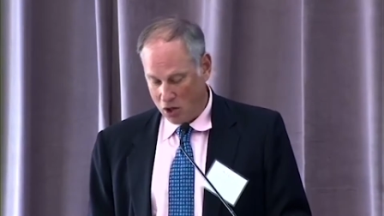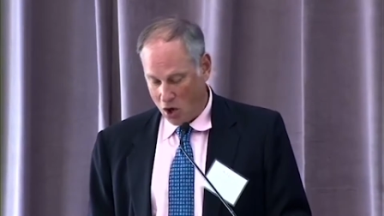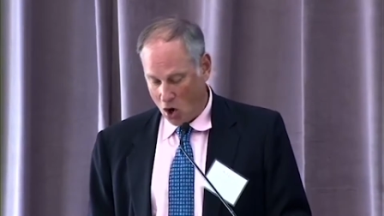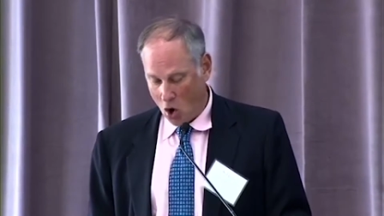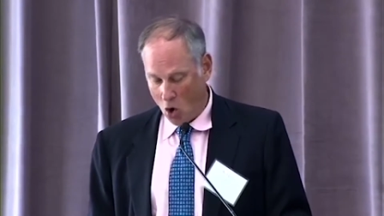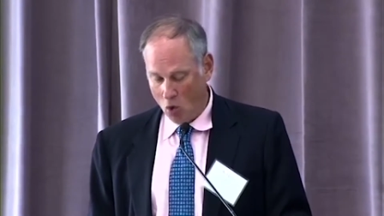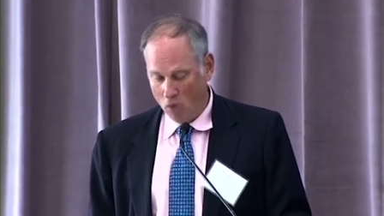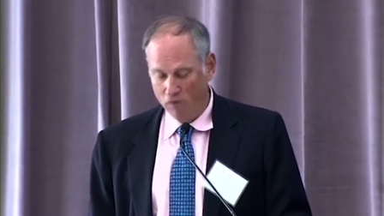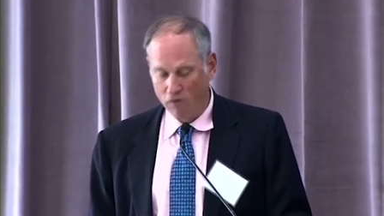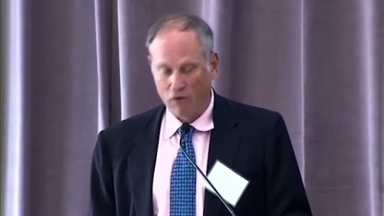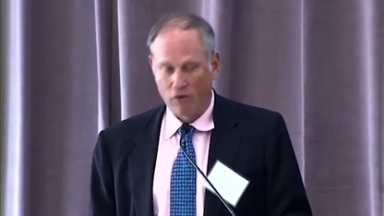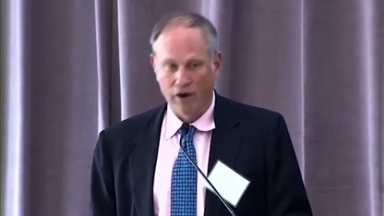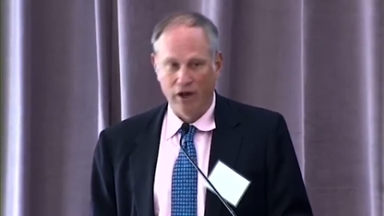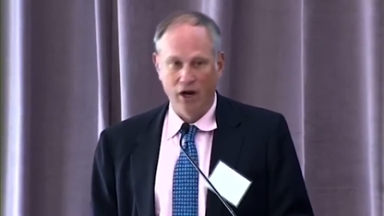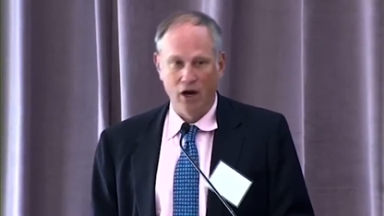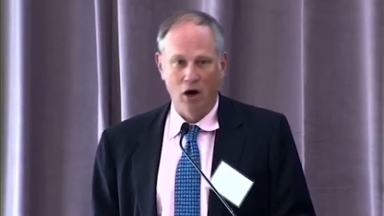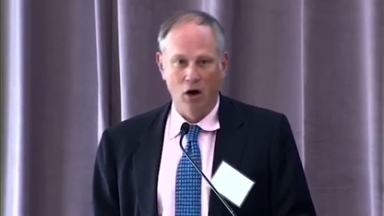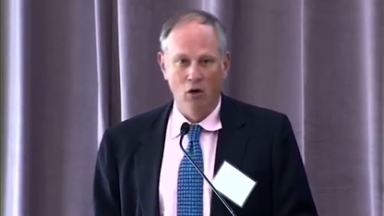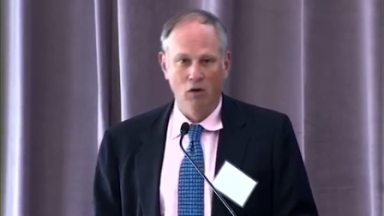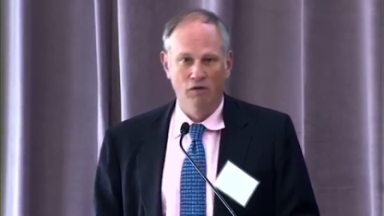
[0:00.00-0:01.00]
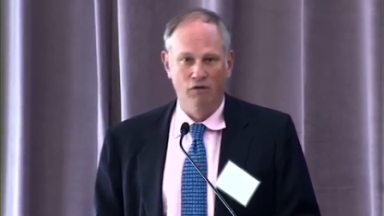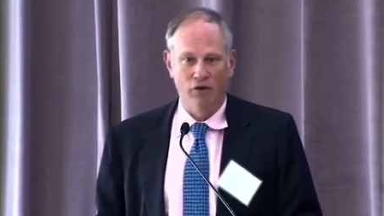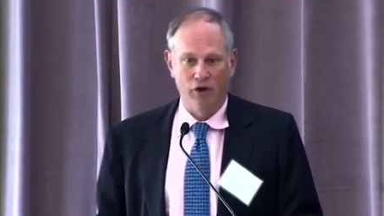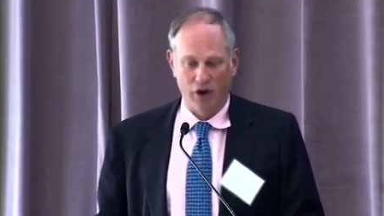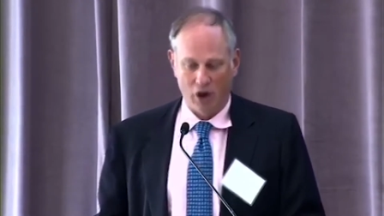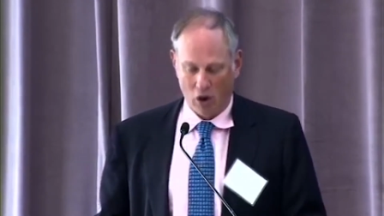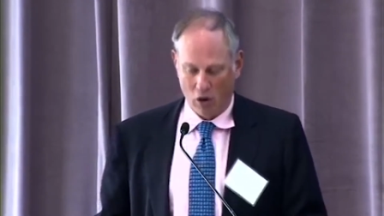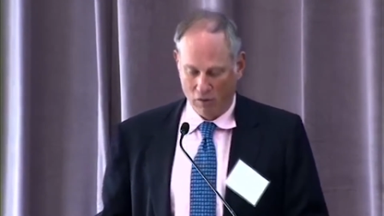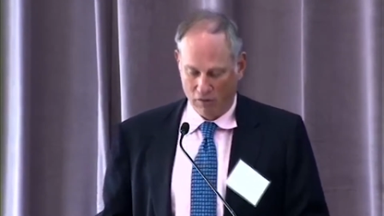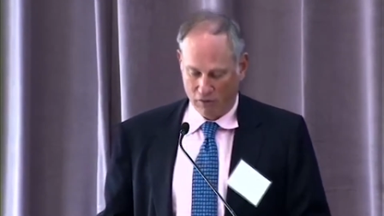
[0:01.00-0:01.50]
over and over and
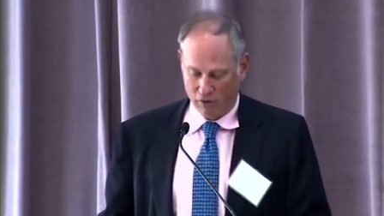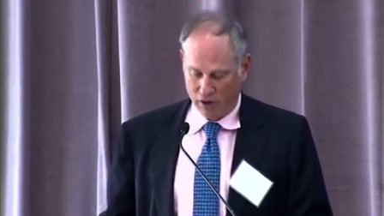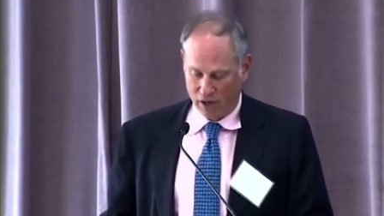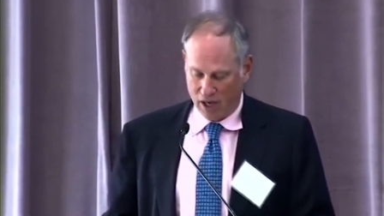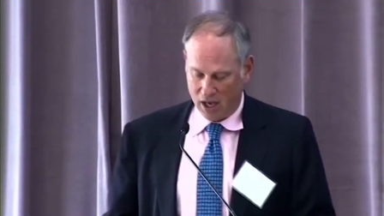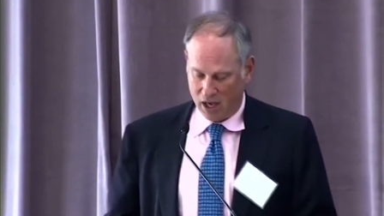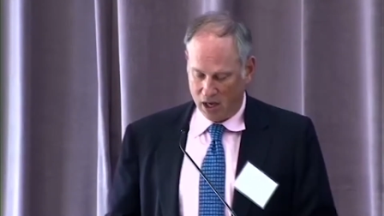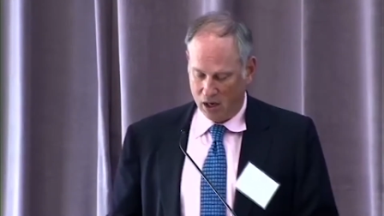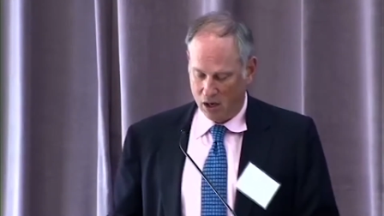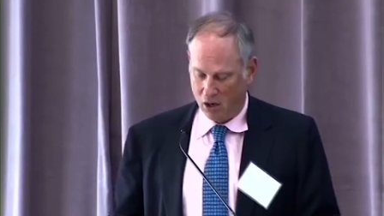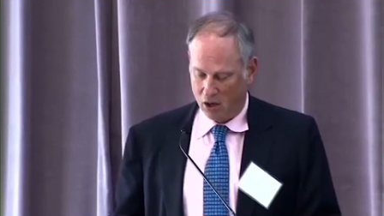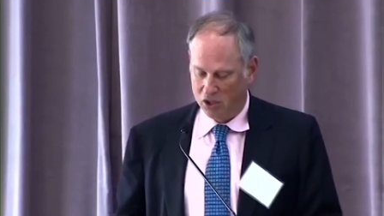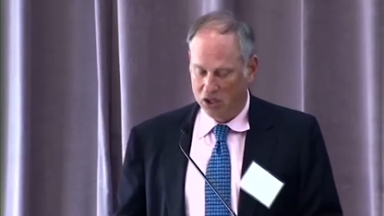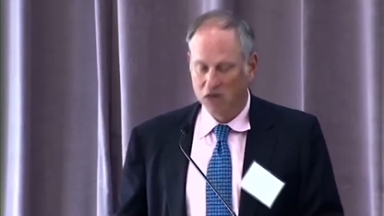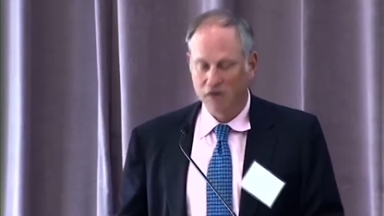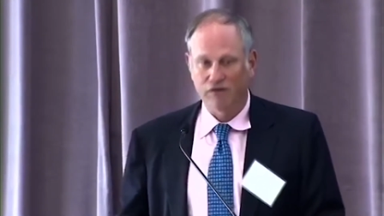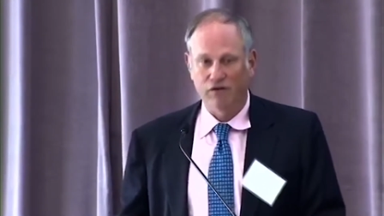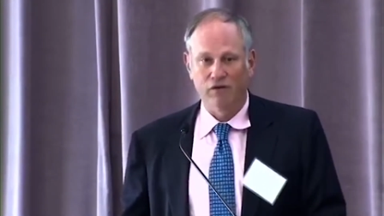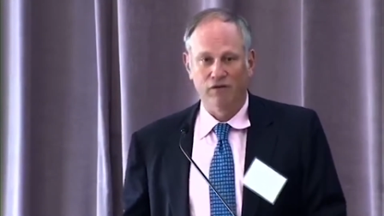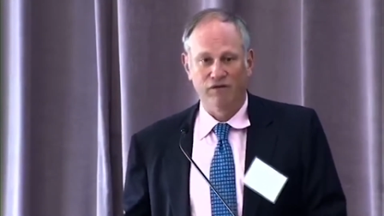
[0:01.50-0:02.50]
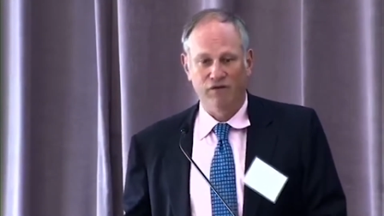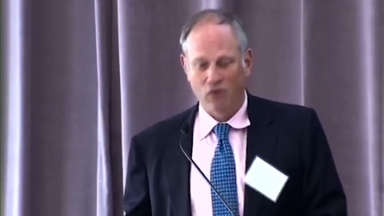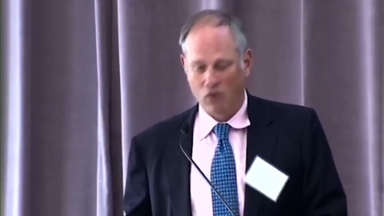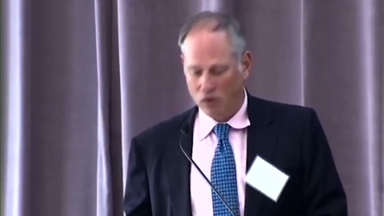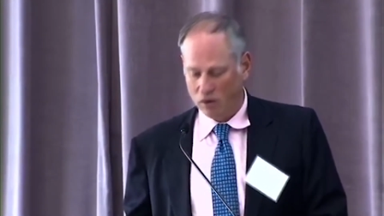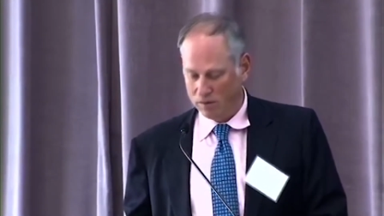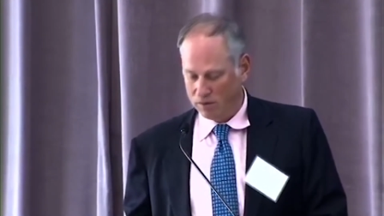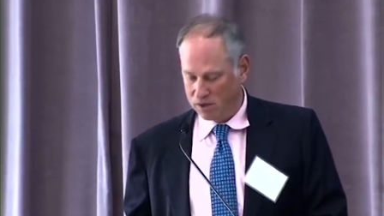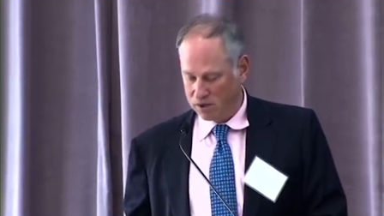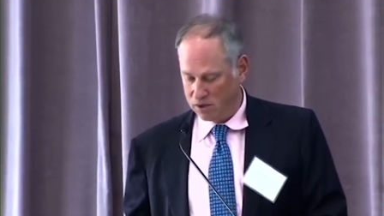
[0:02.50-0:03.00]
over again on different
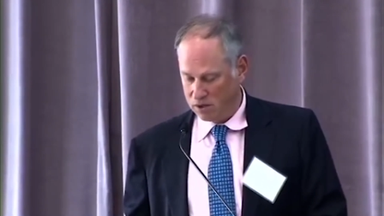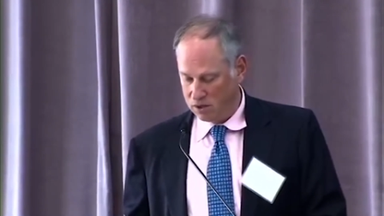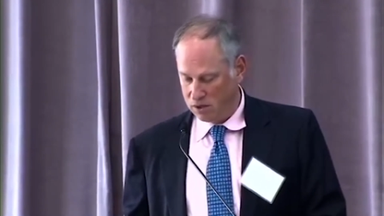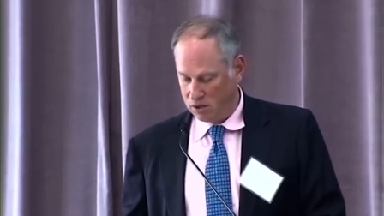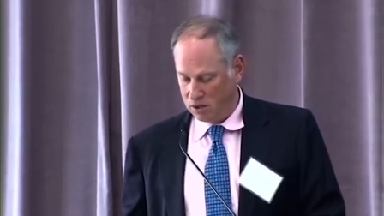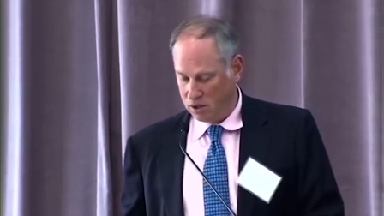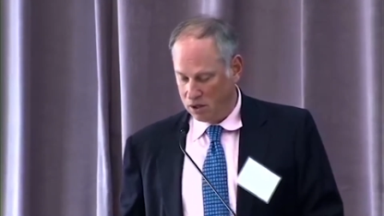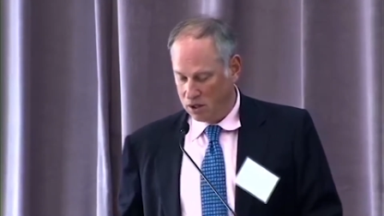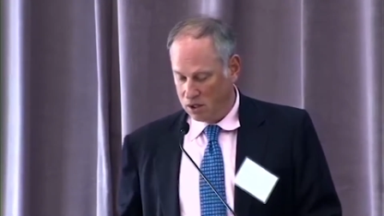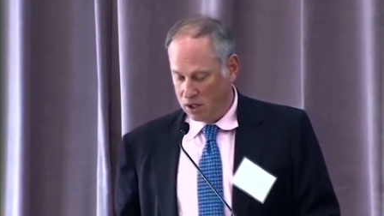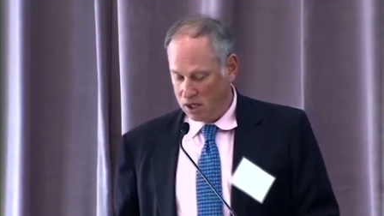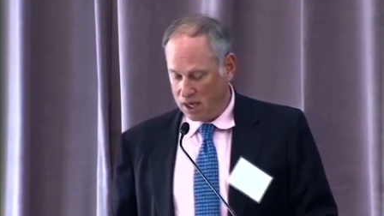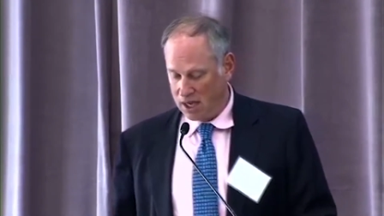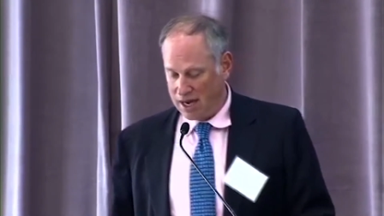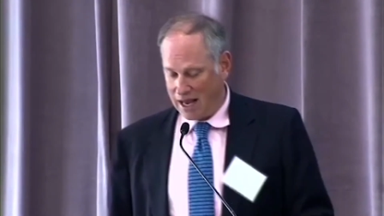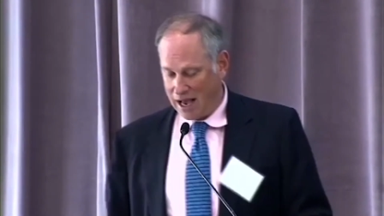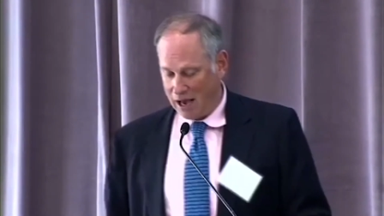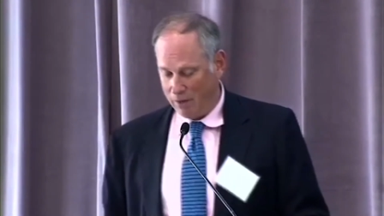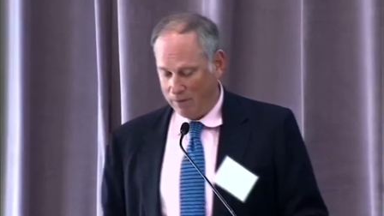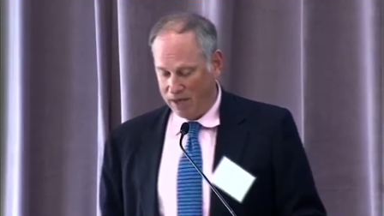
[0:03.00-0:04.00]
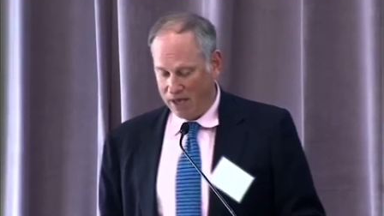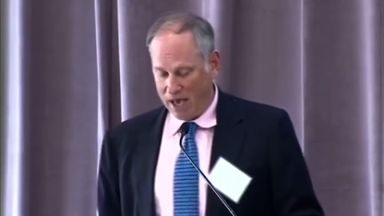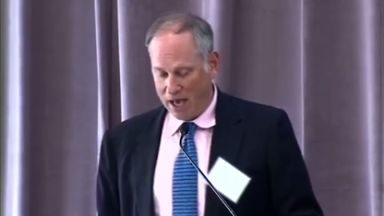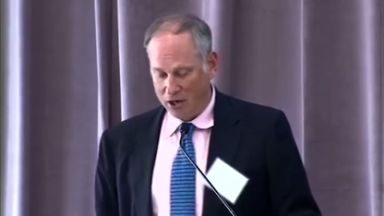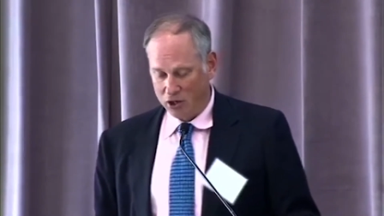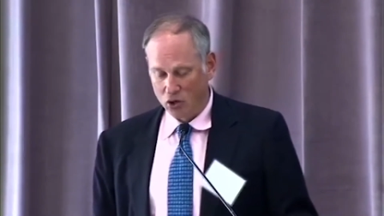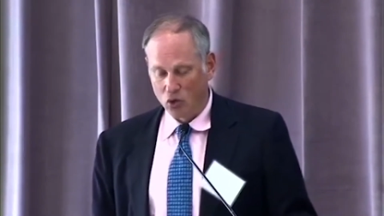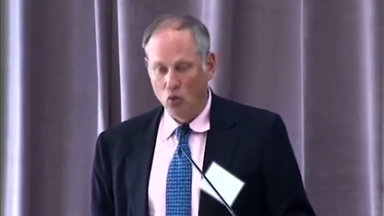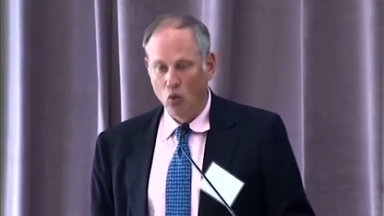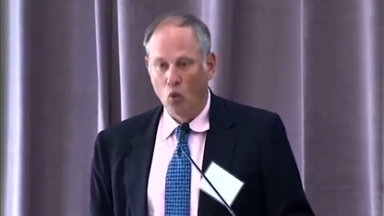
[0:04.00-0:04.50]
forms can now be
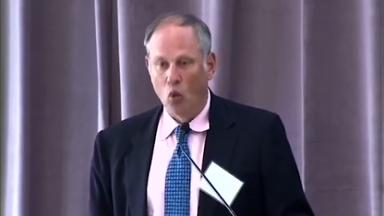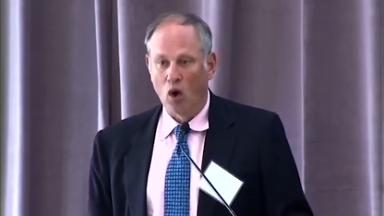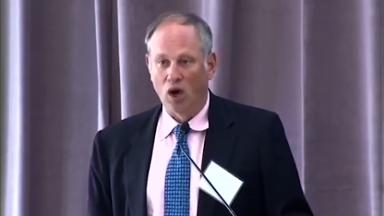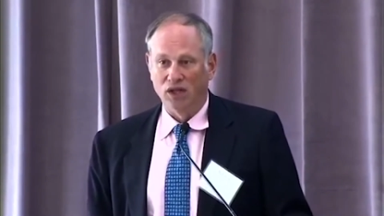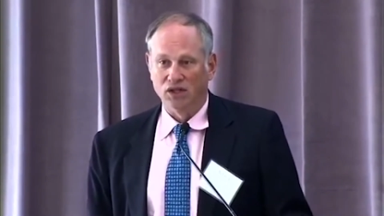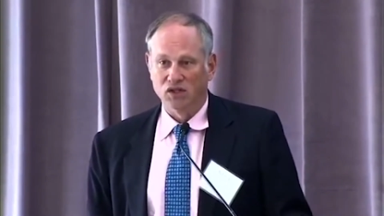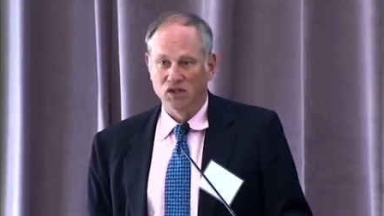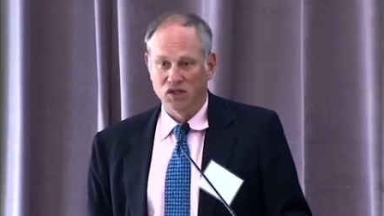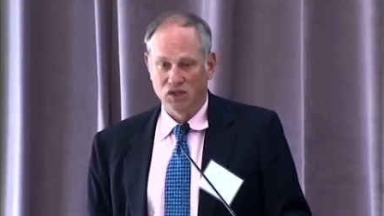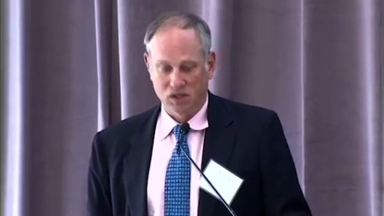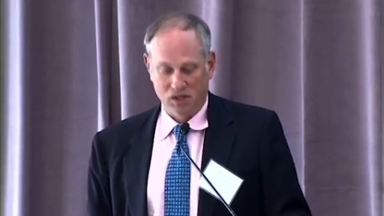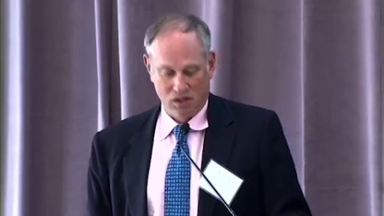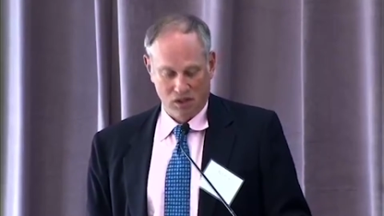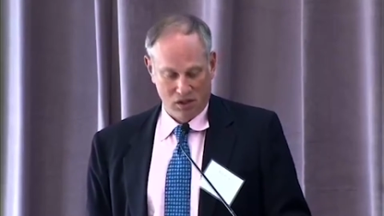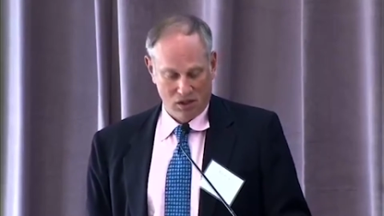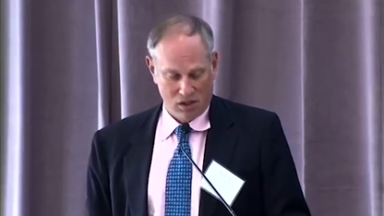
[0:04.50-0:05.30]
entered once